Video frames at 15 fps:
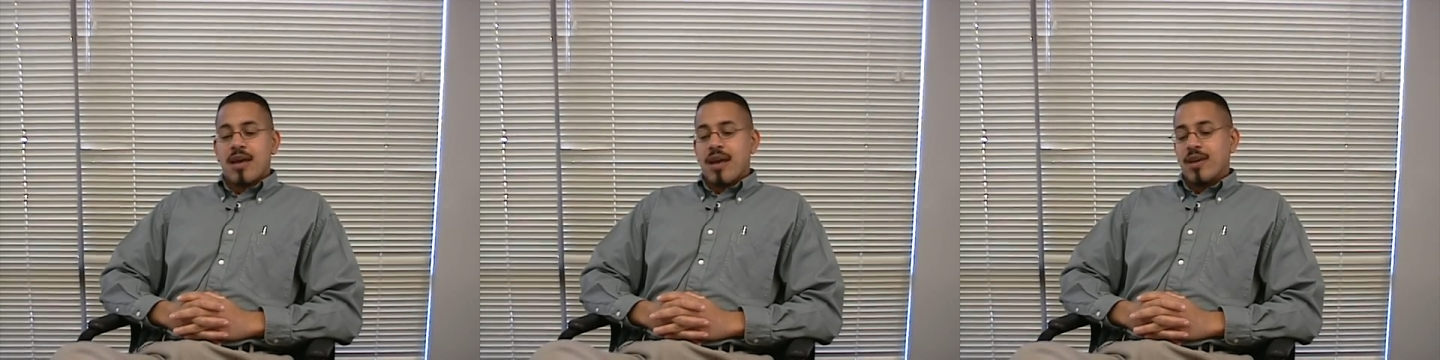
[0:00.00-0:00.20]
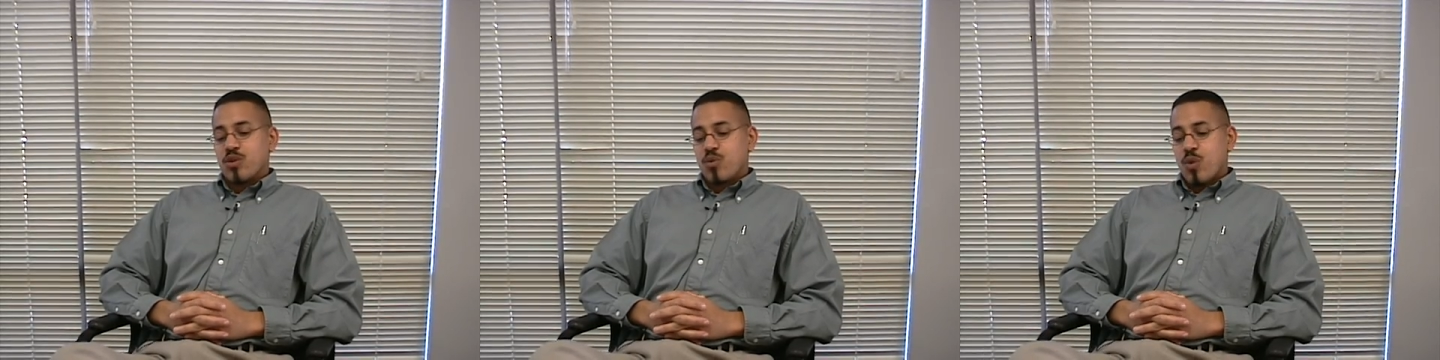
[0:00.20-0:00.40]

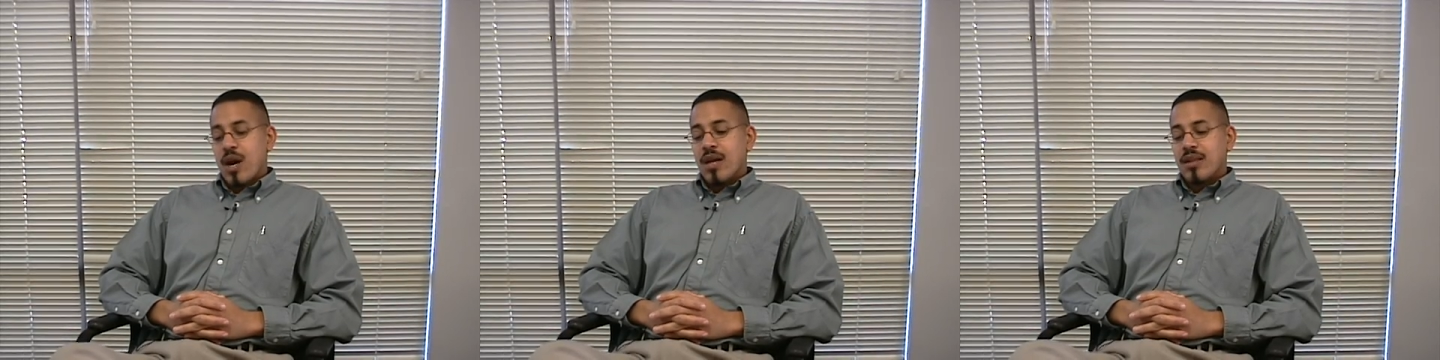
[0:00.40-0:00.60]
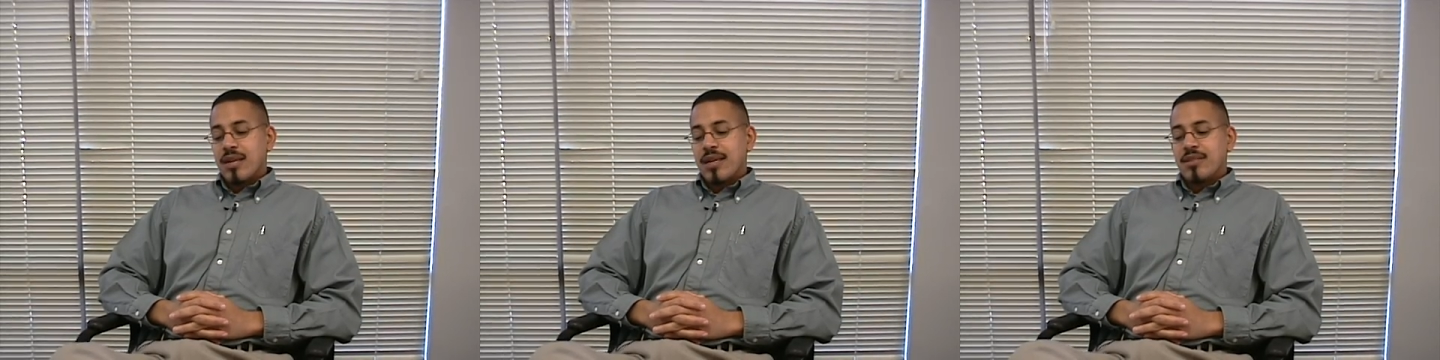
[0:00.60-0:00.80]
as
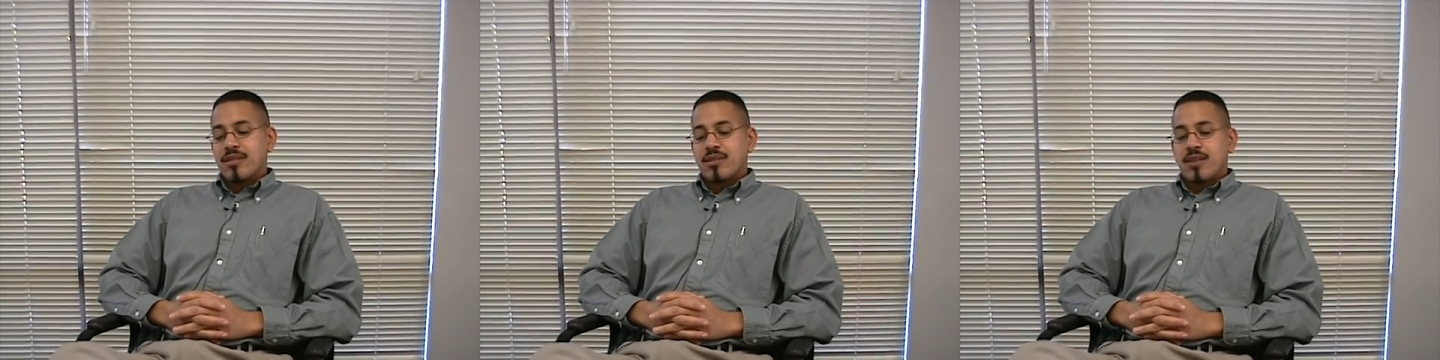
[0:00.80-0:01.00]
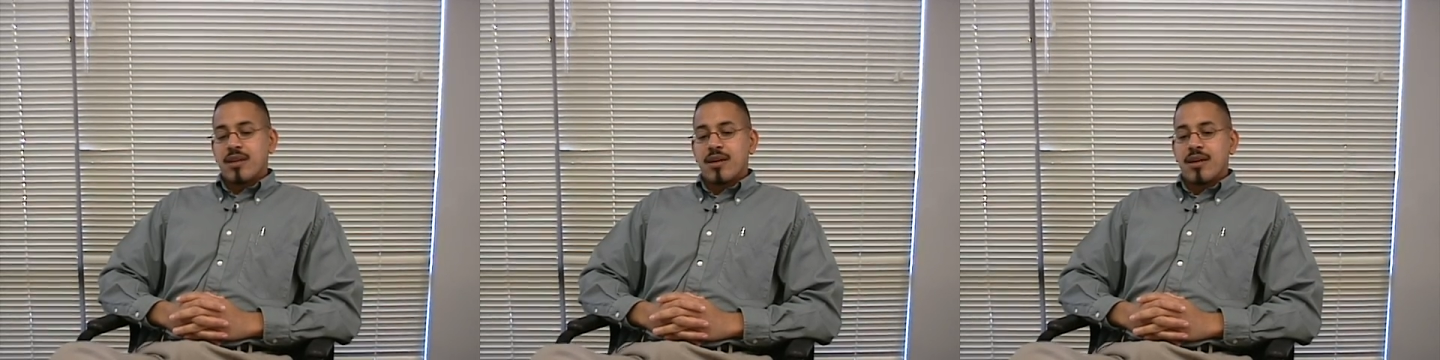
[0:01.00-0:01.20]
well
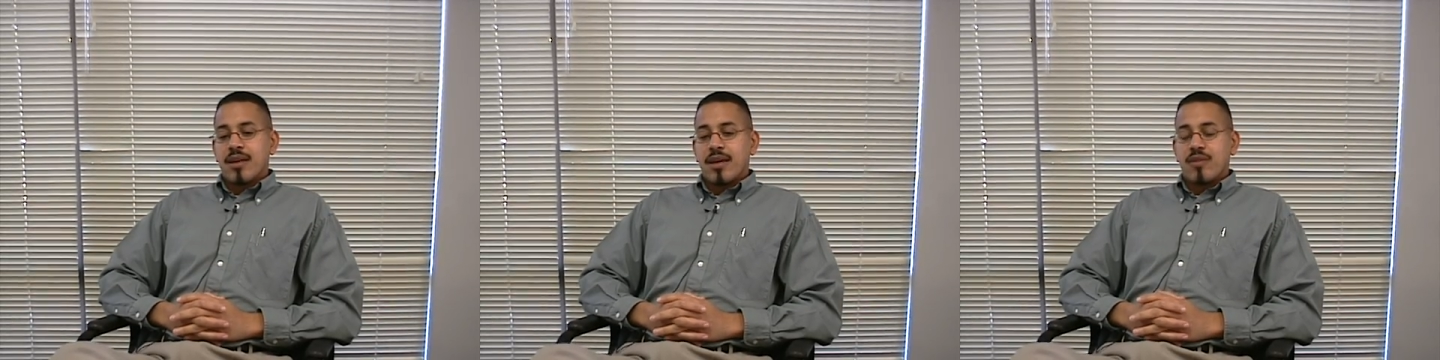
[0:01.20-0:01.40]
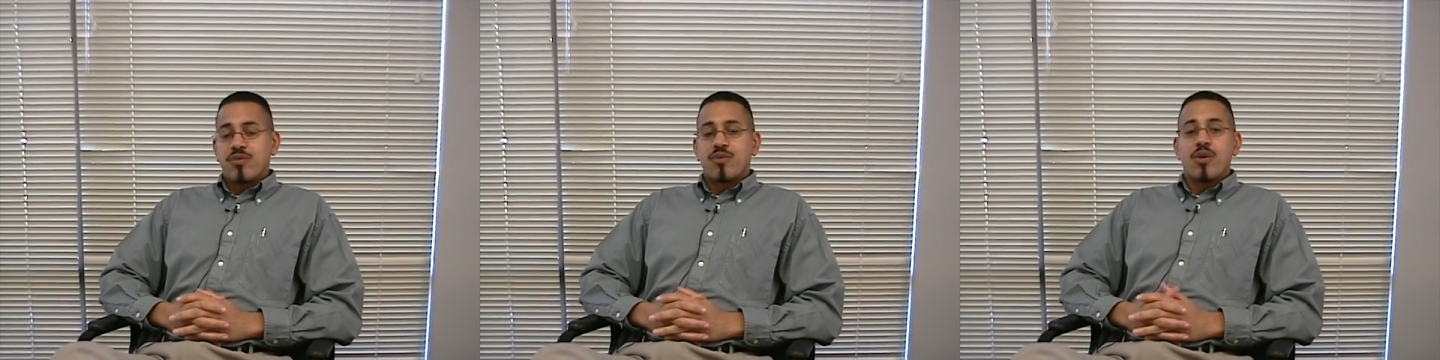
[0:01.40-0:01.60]
as
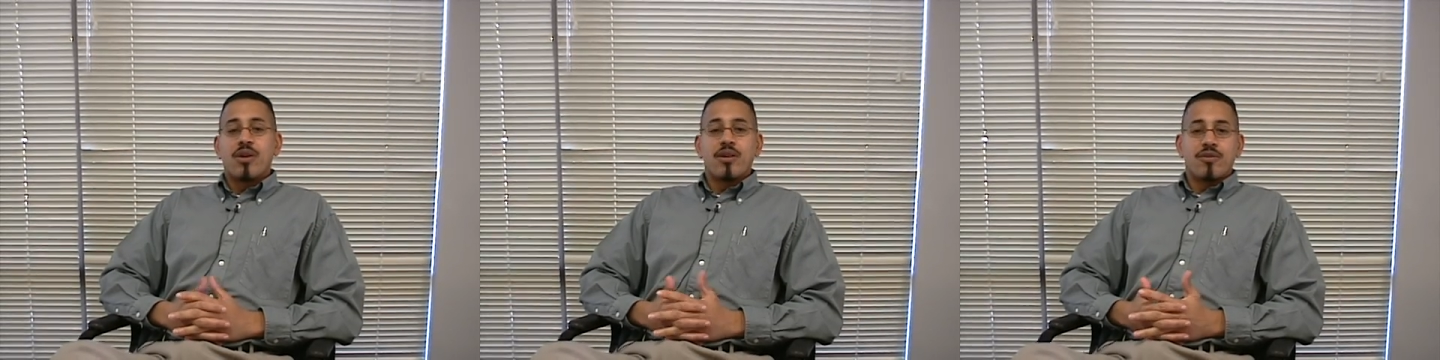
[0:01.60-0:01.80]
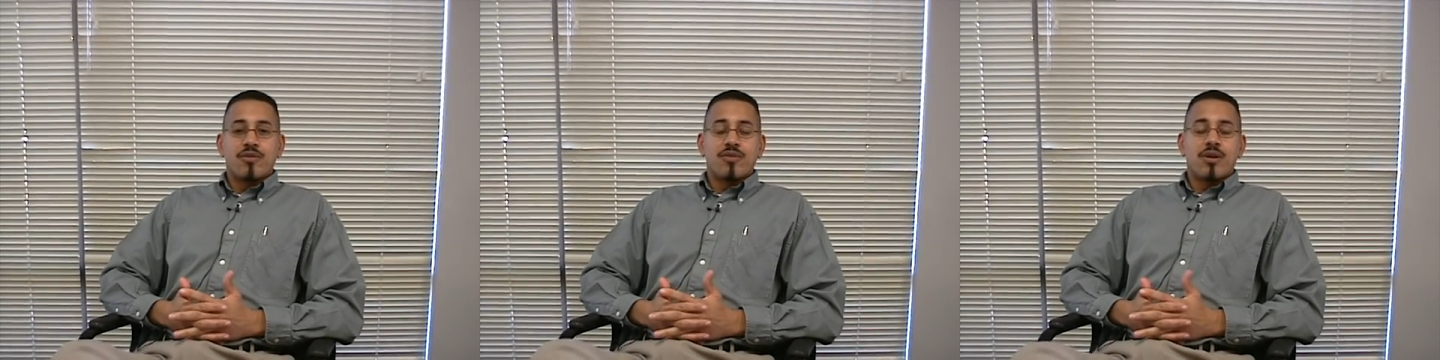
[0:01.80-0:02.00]
in
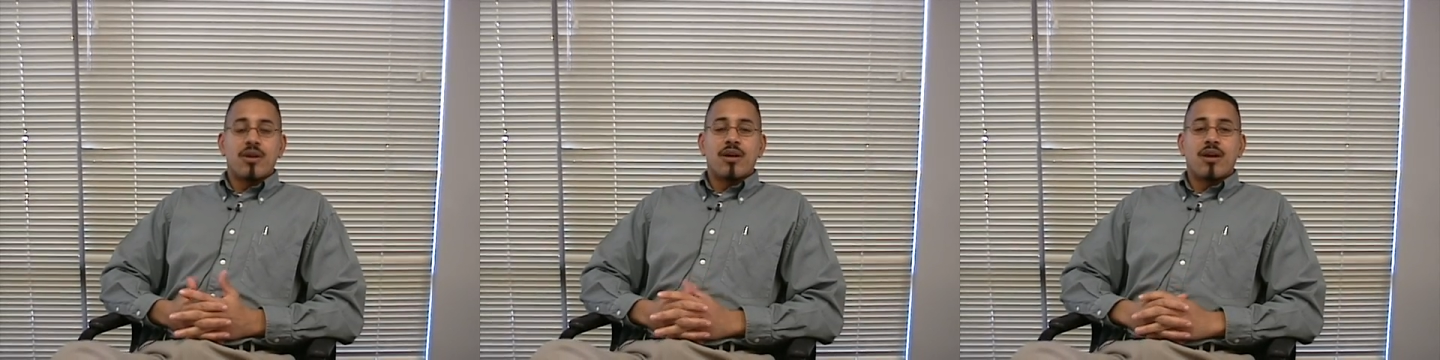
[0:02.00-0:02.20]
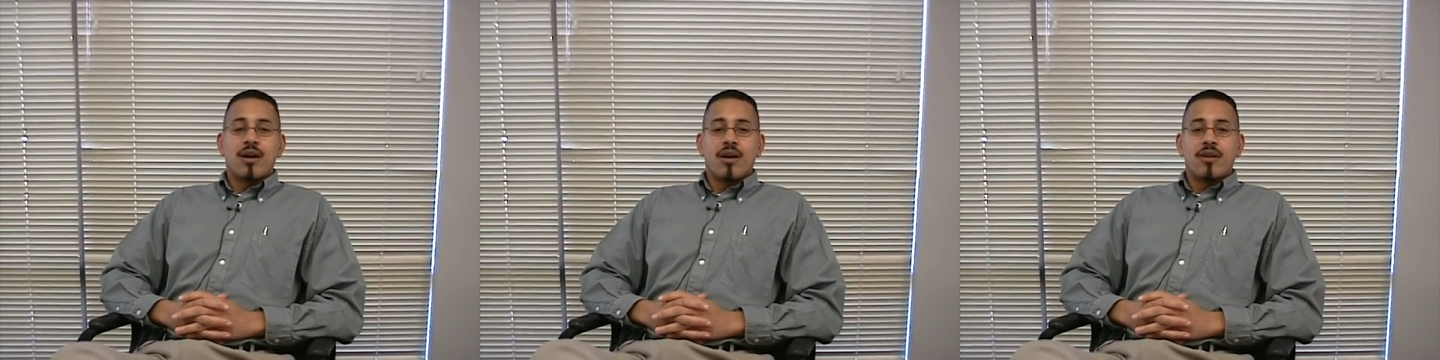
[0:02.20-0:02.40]
front of
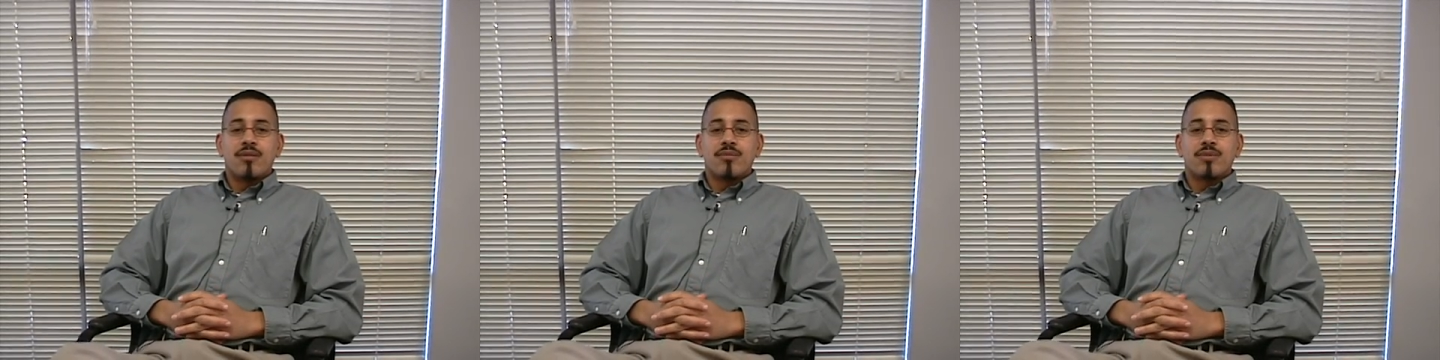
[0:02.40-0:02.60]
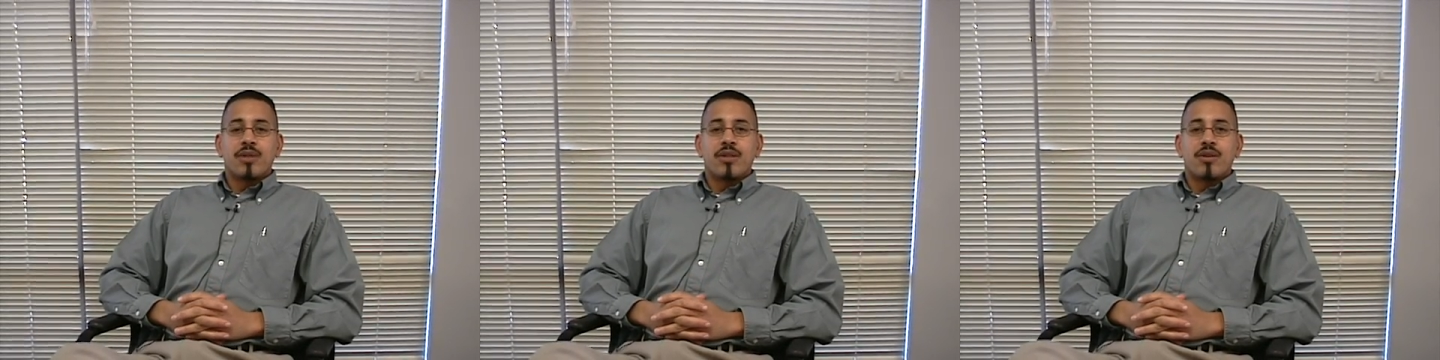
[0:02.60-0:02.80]
our